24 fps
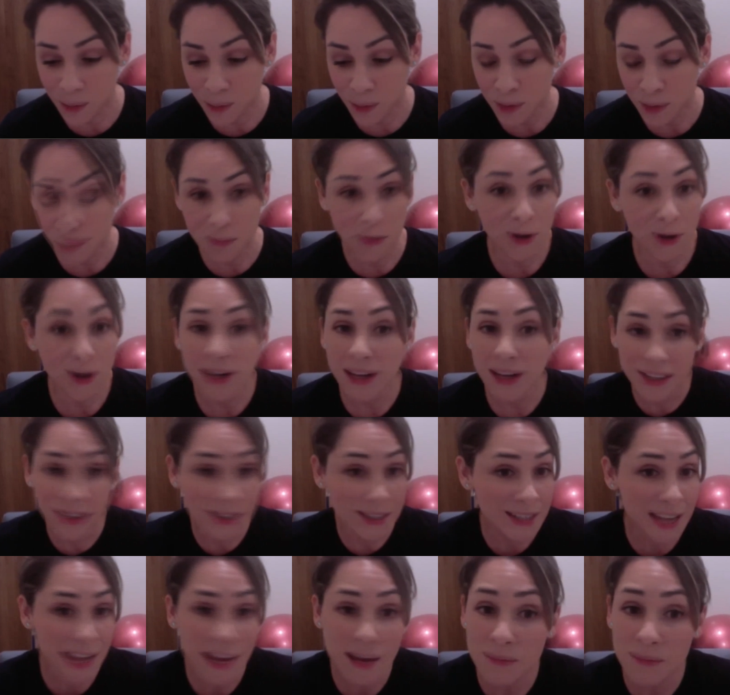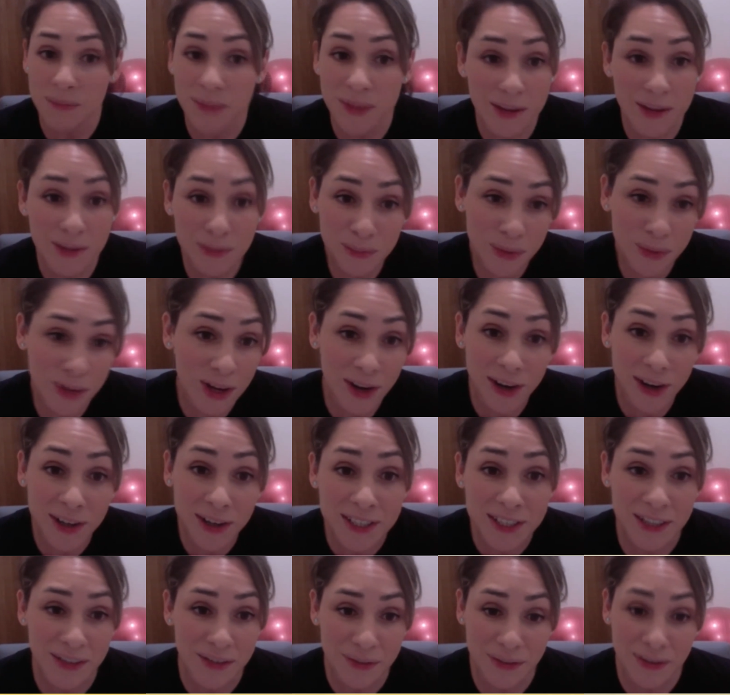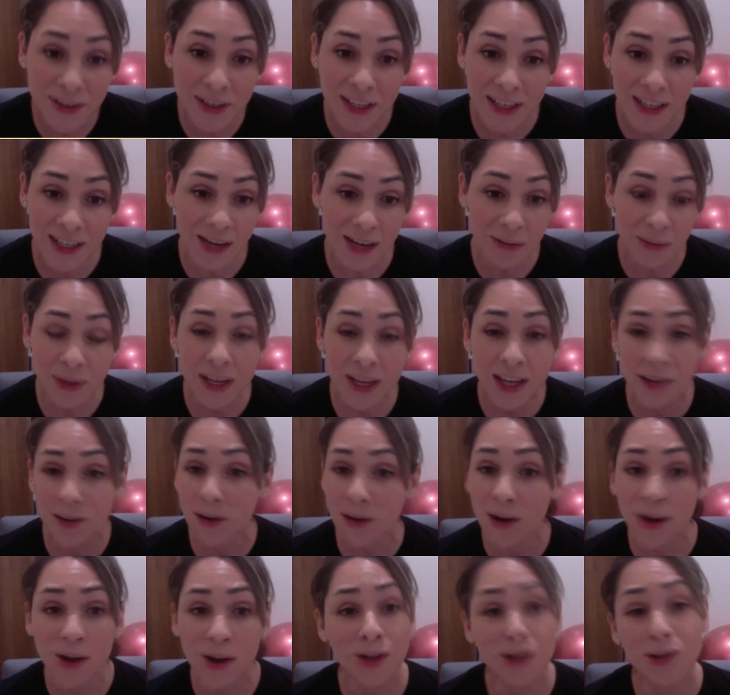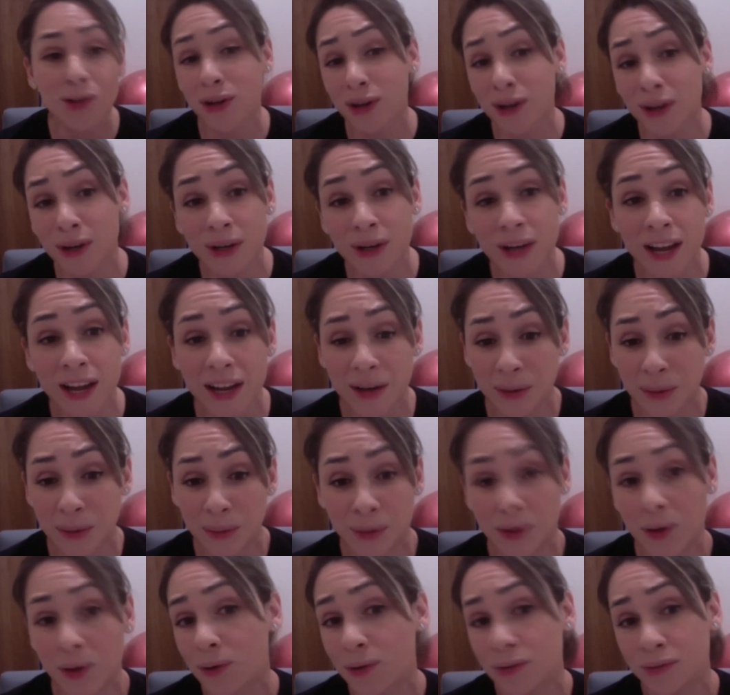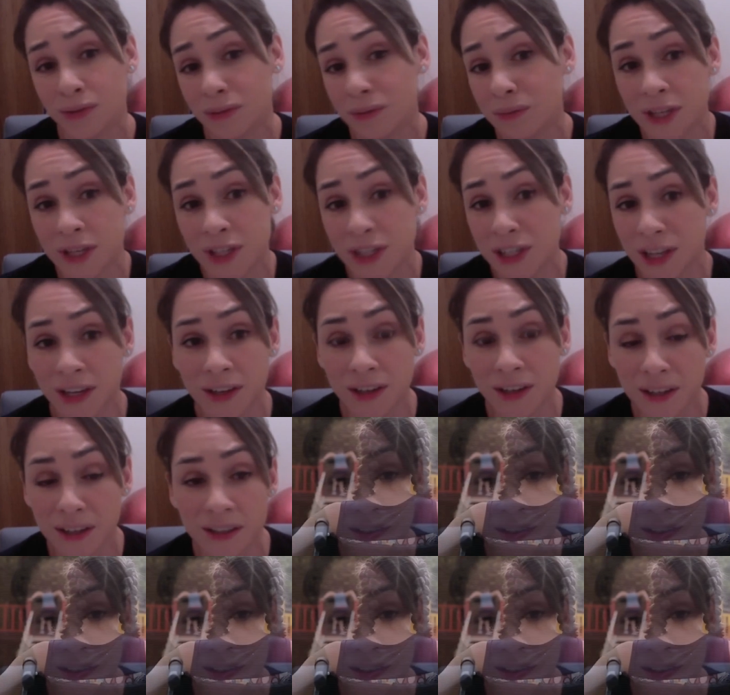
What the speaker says: we're more like the same than we are different, and we can all learn and grow from each other.